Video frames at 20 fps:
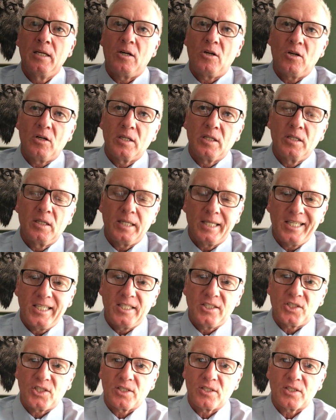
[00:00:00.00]
on
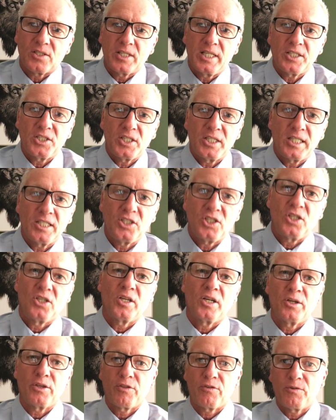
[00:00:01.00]
each session as you
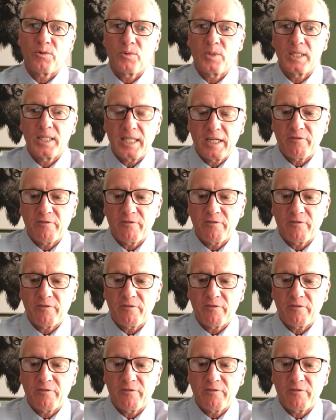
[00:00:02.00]
go through it.